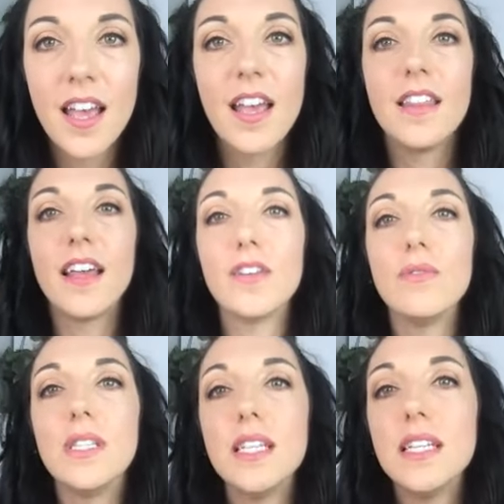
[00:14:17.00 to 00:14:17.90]
that
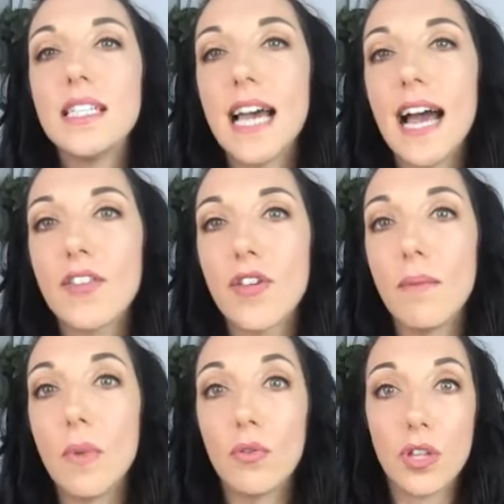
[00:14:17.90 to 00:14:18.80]
you detach
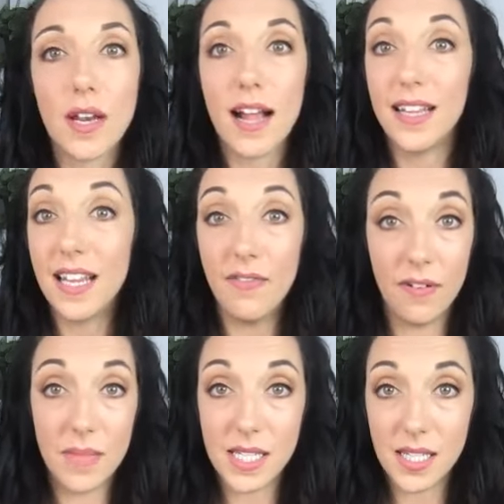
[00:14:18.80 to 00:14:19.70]
emotionality
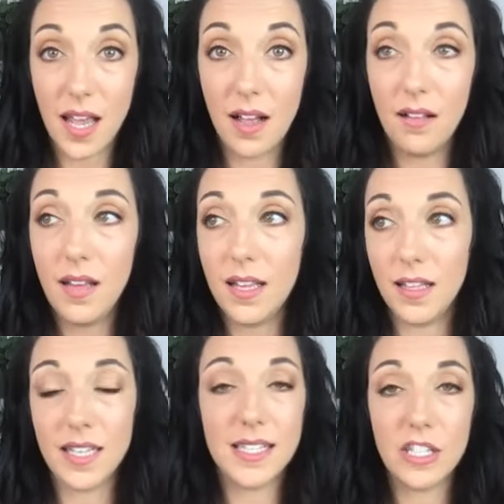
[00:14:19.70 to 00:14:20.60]
from the scale
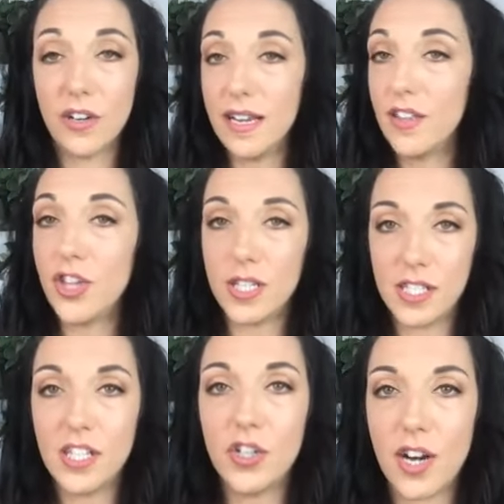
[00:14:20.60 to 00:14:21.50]
and consider it
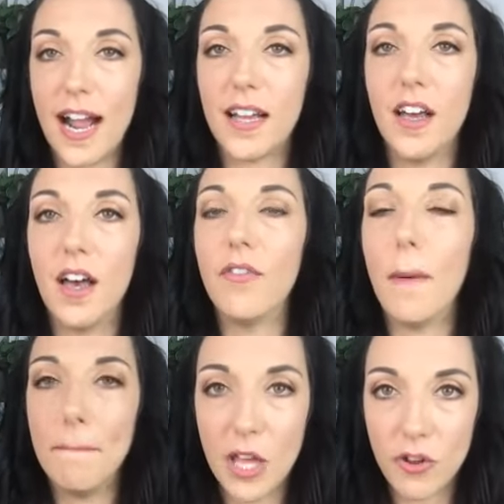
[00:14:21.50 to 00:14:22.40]
just a track of
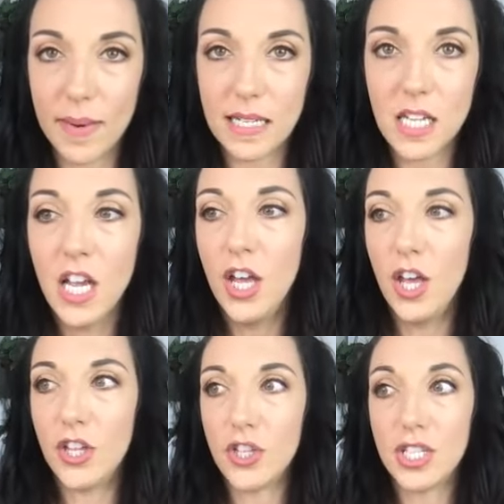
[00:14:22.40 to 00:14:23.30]
measurement.
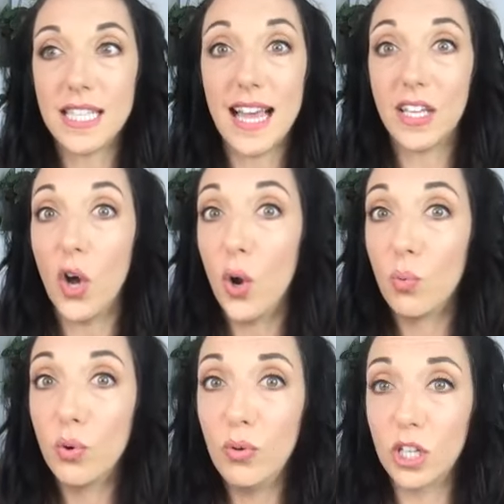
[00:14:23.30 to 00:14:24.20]
It's just like a
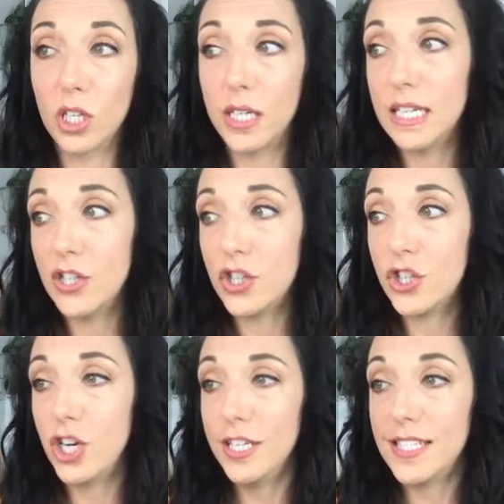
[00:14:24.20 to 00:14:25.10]
ruler. It's
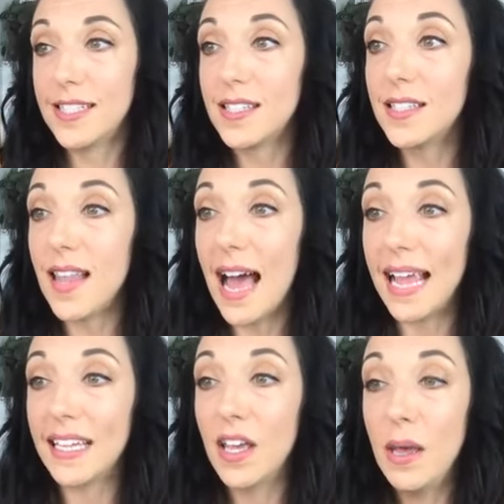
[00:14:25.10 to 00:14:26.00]
just
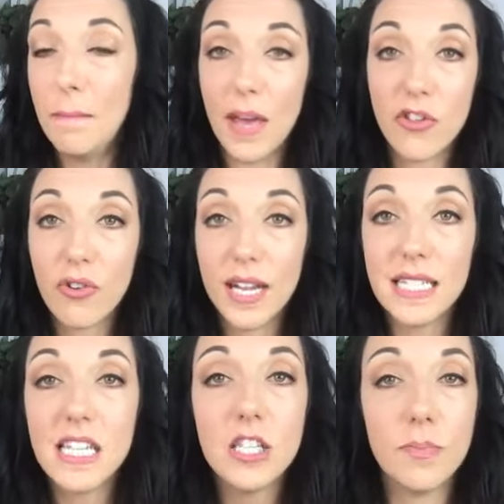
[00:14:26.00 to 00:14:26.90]
like measuring a
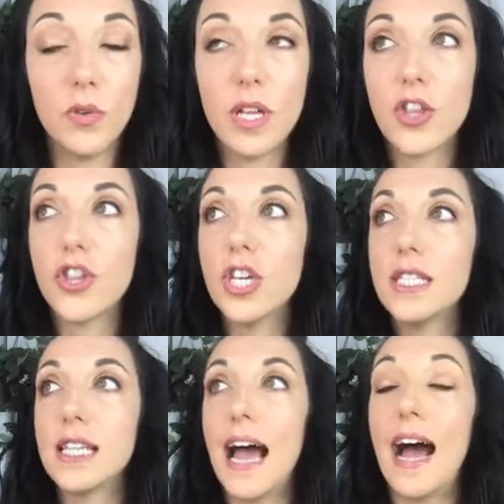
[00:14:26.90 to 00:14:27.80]
teaspoon. It's
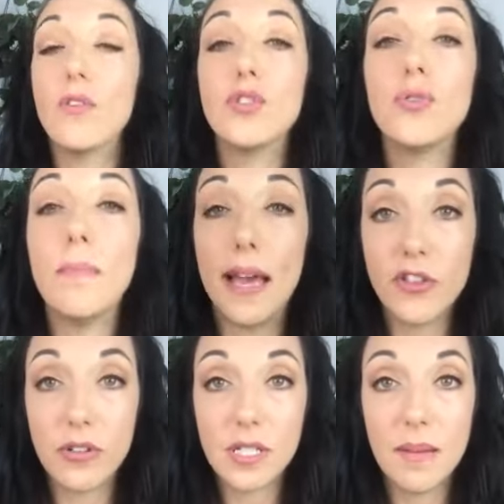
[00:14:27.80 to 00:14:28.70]
just how to
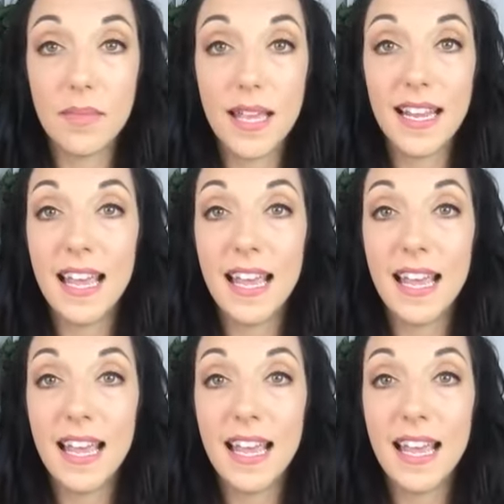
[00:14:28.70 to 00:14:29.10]
measure something.